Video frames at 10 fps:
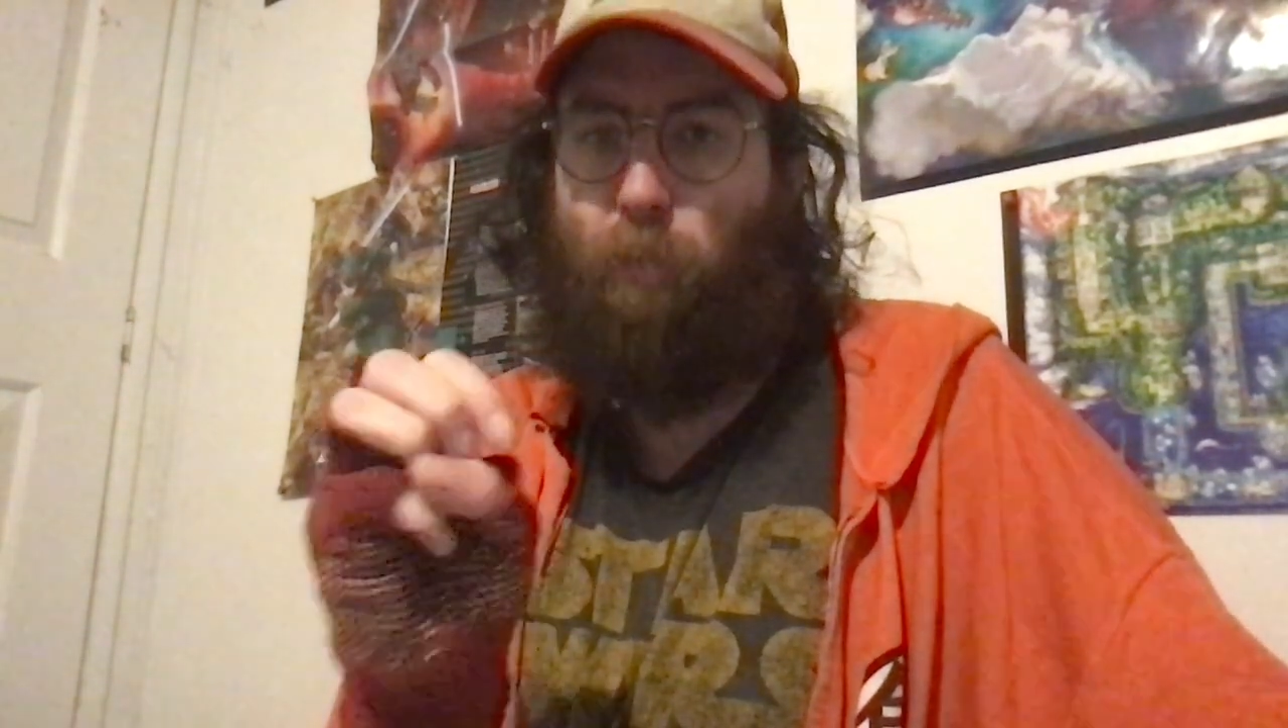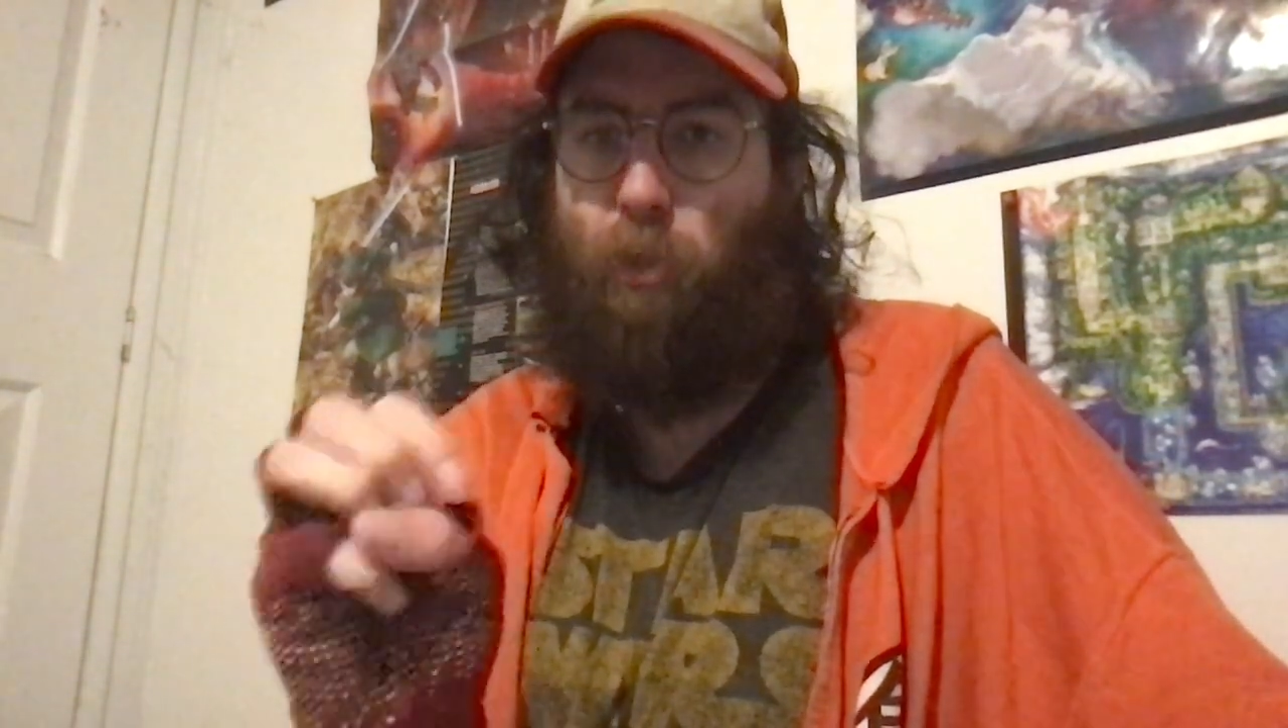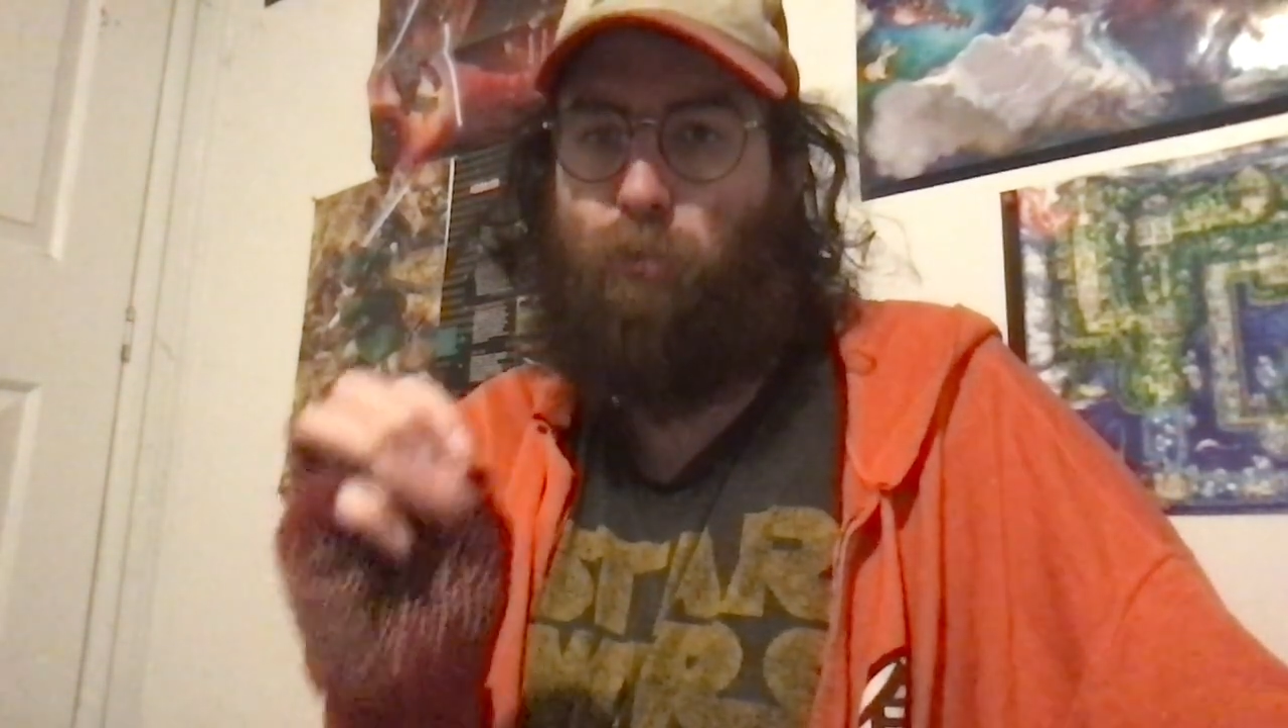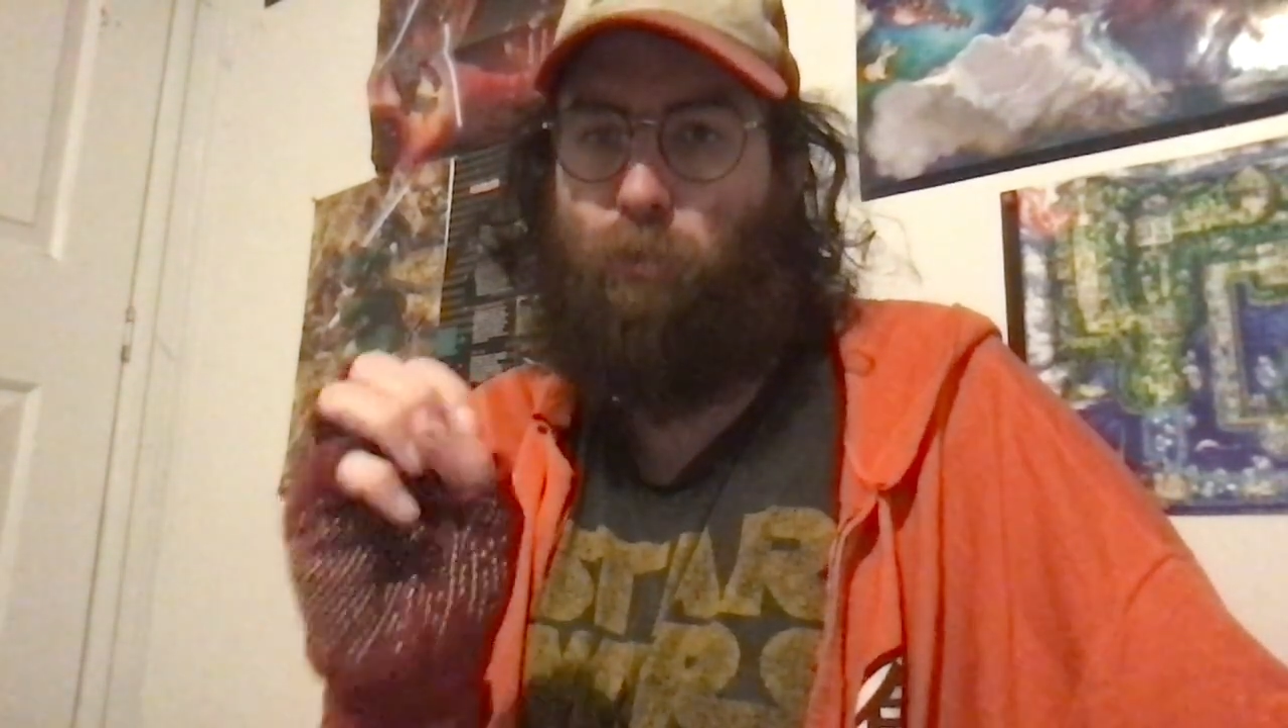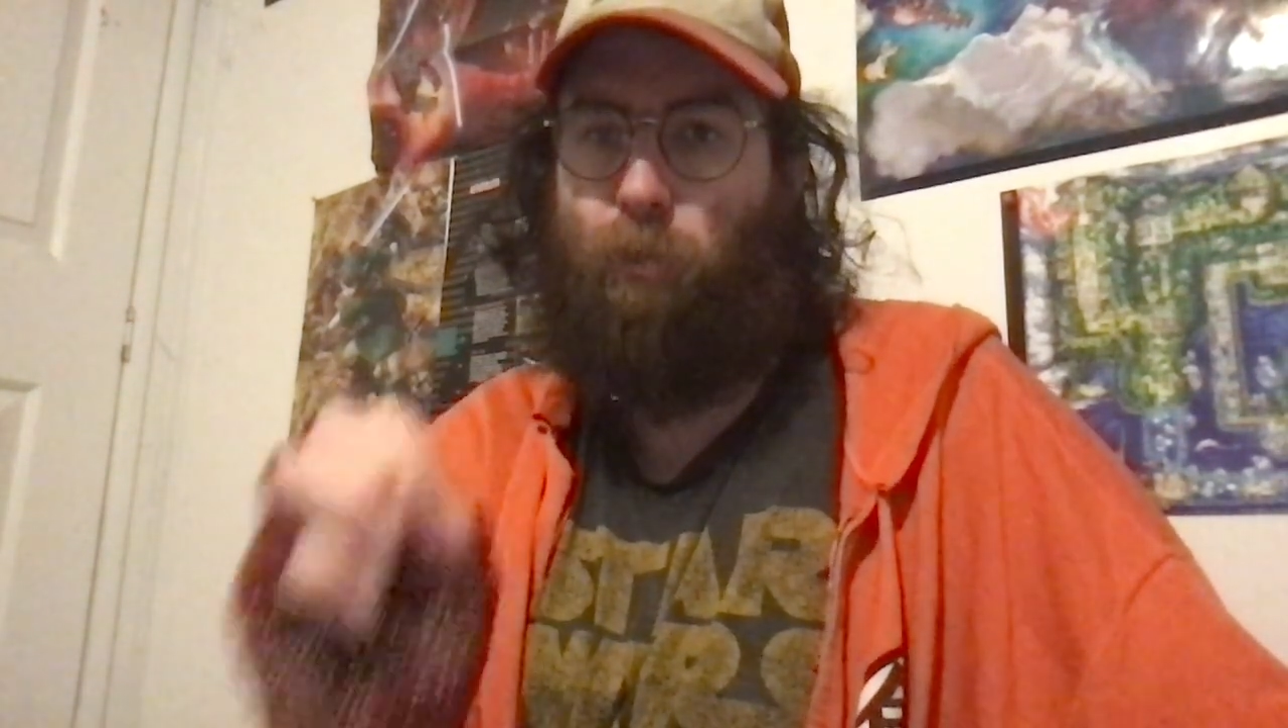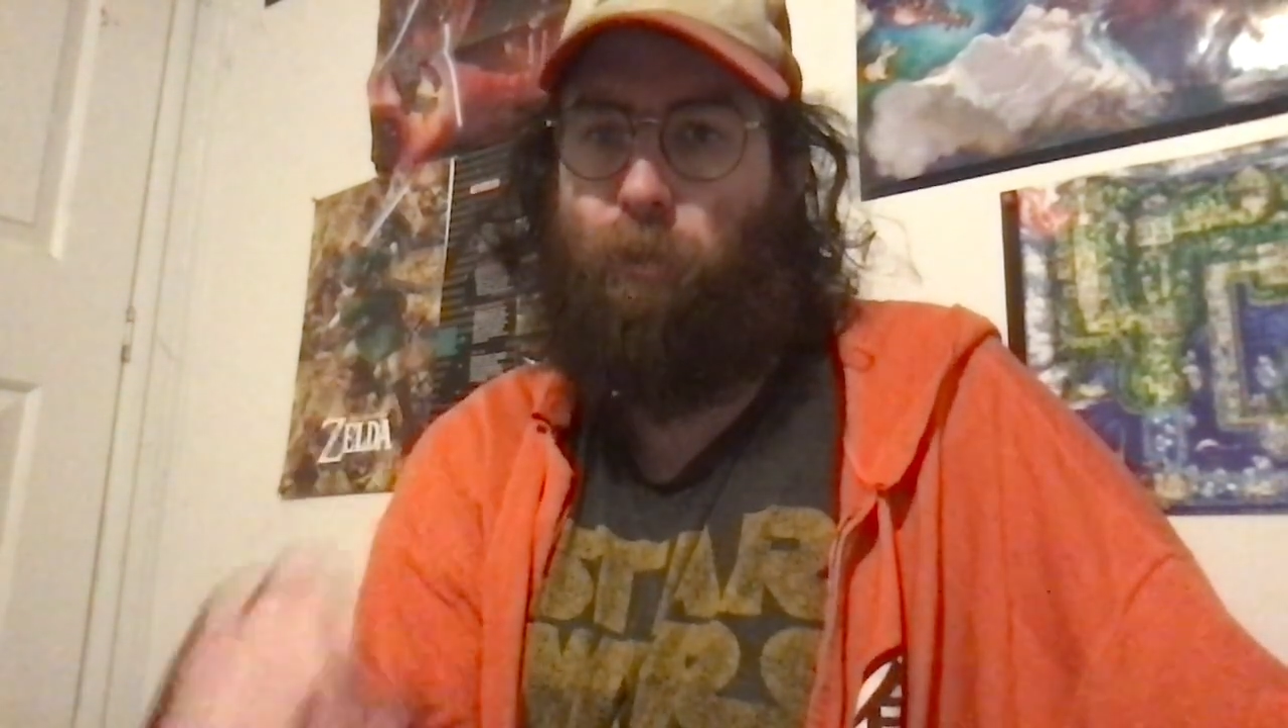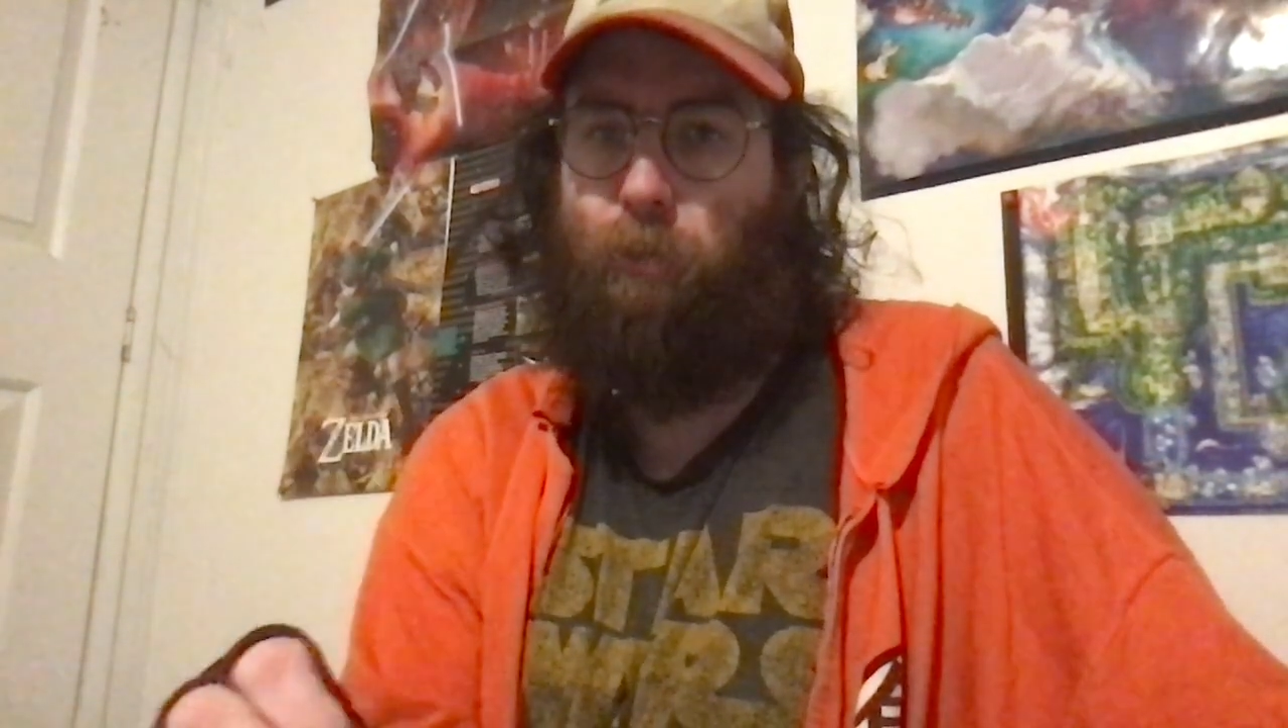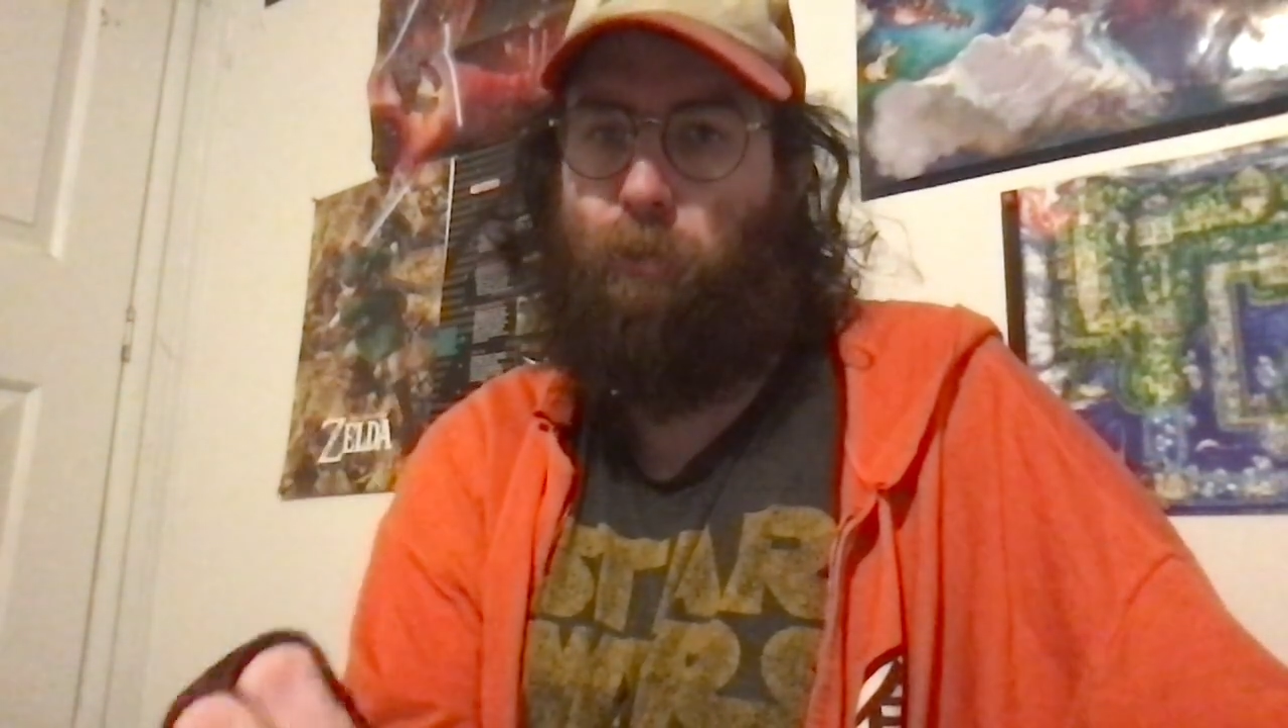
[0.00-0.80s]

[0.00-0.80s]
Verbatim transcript: for